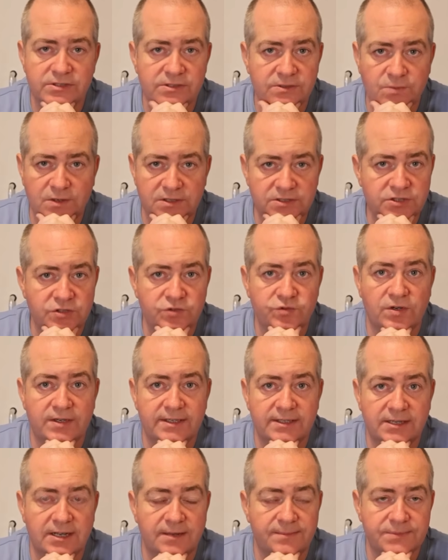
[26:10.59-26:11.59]
Once the
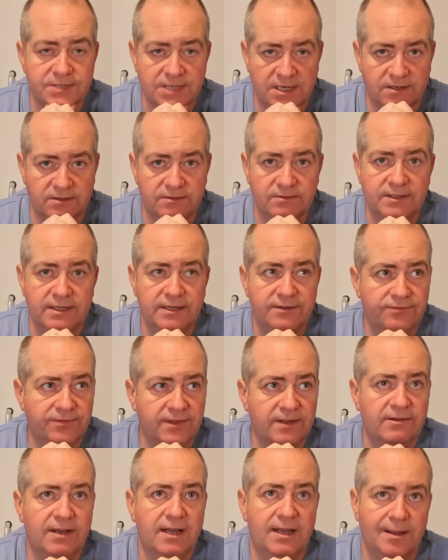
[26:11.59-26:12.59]
drain comes out, if
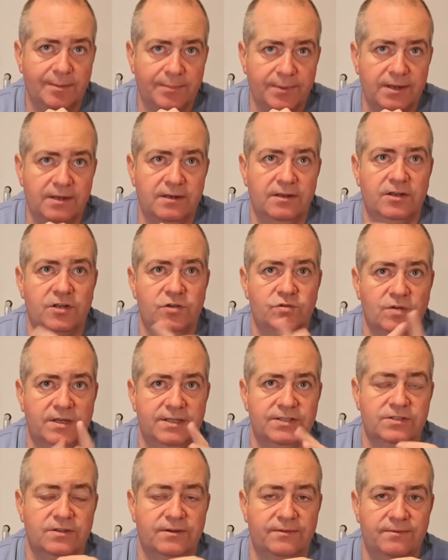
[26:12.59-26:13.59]
they're happy that the
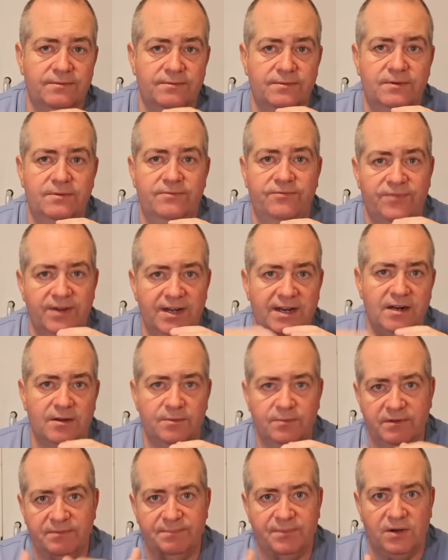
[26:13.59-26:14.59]
drain's not filling
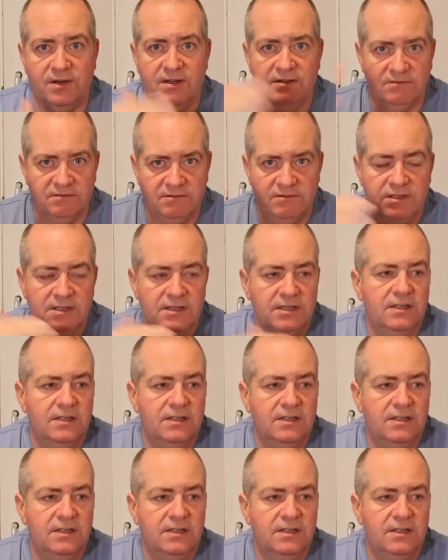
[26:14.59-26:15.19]
up with bile,